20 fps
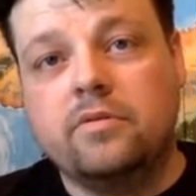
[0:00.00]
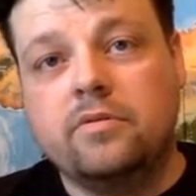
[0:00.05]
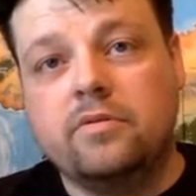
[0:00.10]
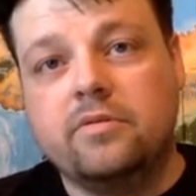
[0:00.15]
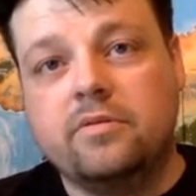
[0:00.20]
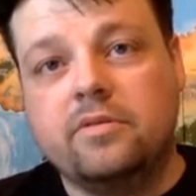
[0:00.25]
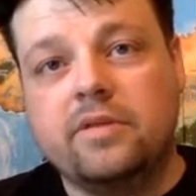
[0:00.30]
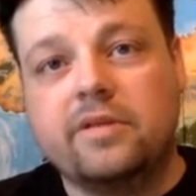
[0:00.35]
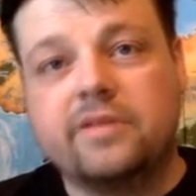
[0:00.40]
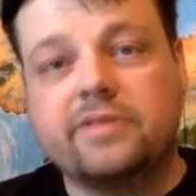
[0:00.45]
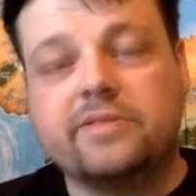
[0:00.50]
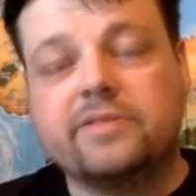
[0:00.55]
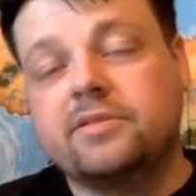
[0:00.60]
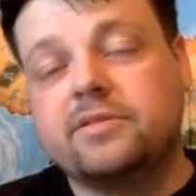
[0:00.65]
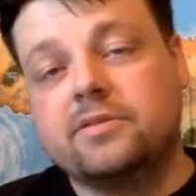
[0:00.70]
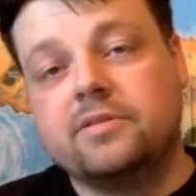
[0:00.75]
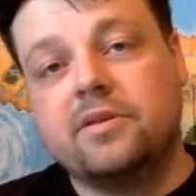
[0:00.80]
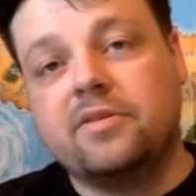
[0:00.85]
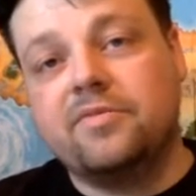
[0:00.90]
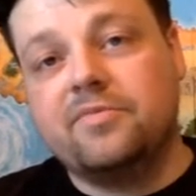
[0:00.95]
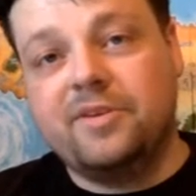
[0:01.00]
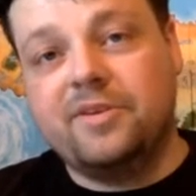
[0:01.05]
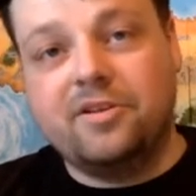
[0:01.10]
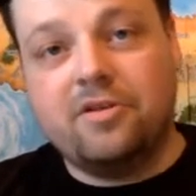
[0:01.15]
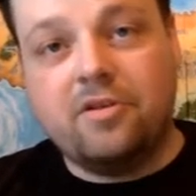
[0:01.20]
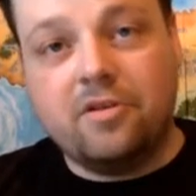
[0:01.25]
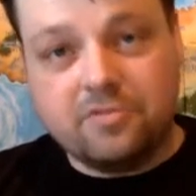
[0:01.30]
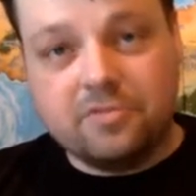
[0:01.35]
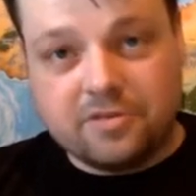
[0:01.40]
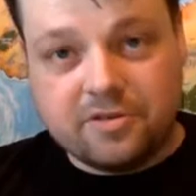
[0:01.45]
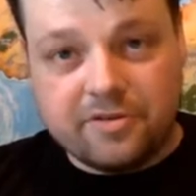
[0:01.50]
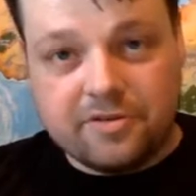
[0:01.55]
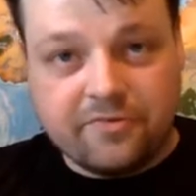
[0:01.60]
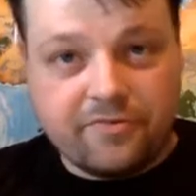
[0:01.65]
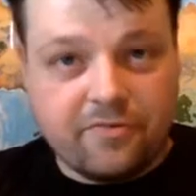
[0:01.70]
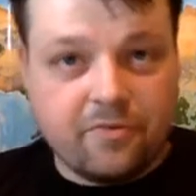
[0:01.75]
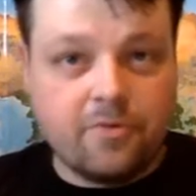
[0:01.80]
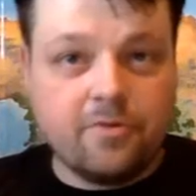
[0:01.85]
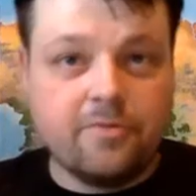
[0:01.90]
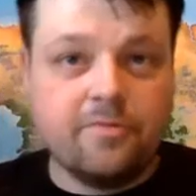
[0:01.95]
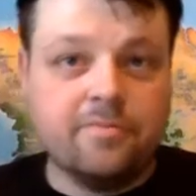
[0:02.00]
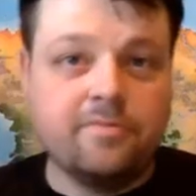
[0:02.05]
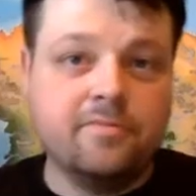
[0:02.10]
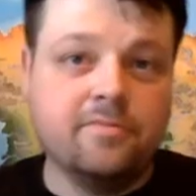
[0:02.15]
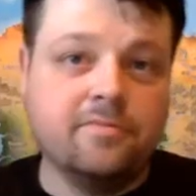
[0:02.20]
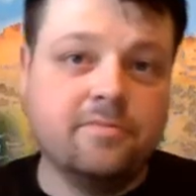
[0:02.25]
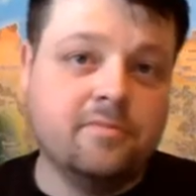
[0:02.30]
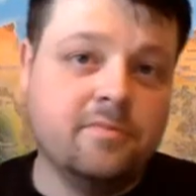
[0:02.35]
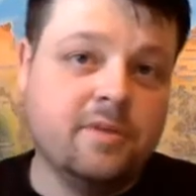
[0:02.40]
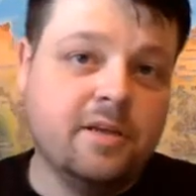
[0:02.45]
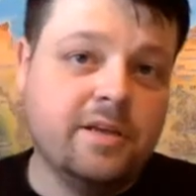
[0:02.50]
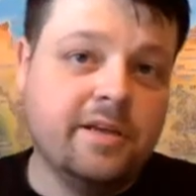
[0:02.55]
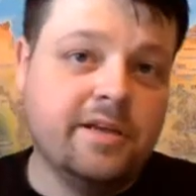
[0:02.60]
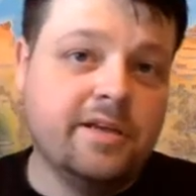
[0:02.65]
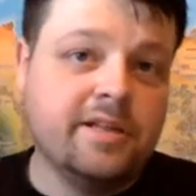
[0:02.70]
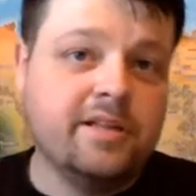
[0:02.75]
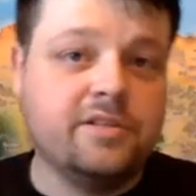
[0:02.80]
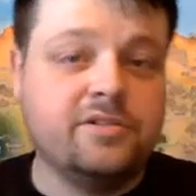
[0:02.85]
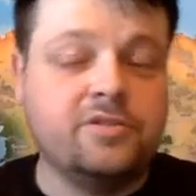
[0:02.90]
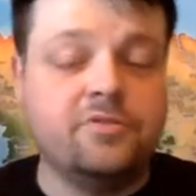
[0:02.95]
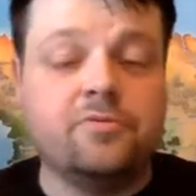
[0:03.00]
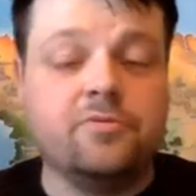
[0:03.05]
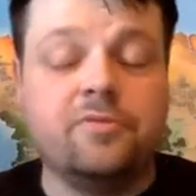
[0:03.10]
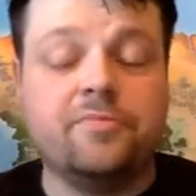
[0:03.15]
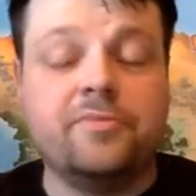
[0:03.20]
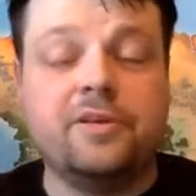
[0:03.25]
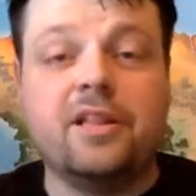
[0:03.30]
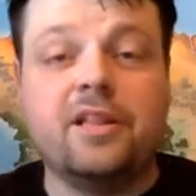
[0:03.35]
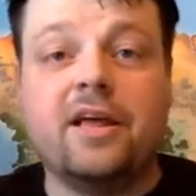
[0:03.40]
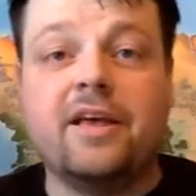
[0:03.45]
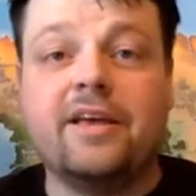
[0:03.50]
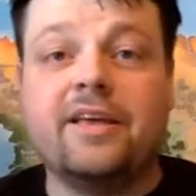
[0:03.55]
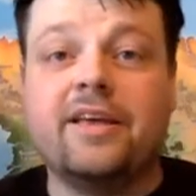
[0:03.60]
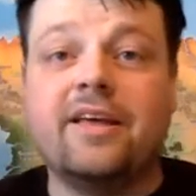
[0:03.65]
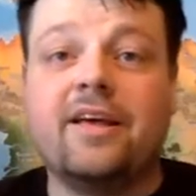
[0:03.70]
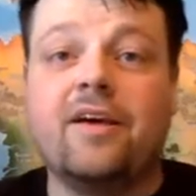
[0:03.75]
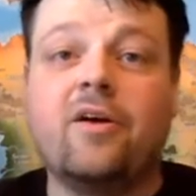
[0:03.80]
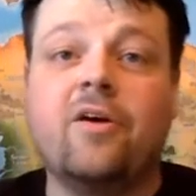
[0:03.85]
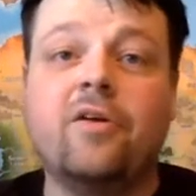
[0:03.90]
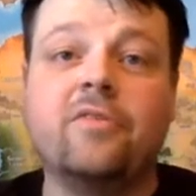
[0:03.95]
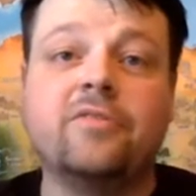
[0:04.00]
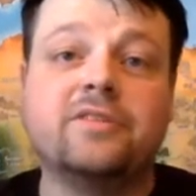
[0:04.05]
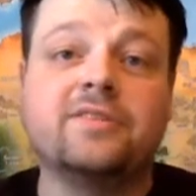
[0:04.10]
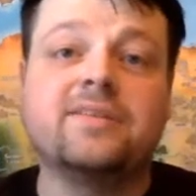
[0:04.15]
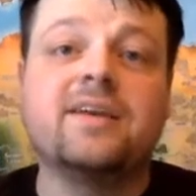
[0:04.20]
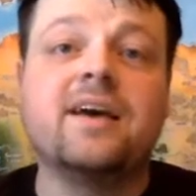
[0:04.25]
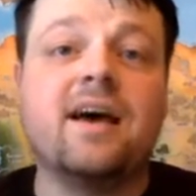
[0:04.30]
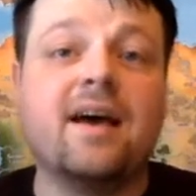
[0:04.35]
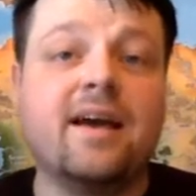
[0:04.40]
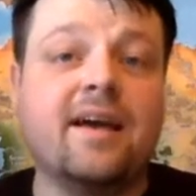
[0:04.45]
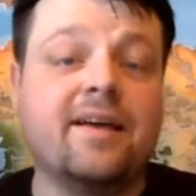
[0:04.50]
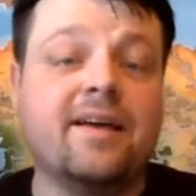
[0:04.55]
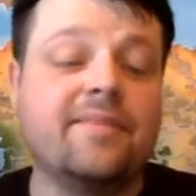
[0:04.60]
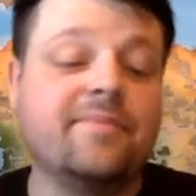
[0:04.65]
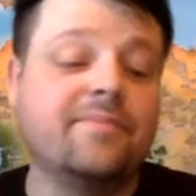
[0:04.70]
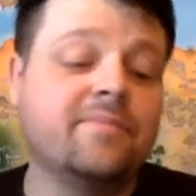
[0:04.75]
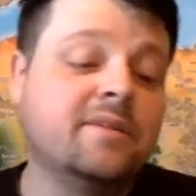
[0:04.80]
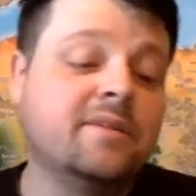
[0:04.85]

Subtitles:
That's going to be an alternate form. Unless you want to be like that all the time.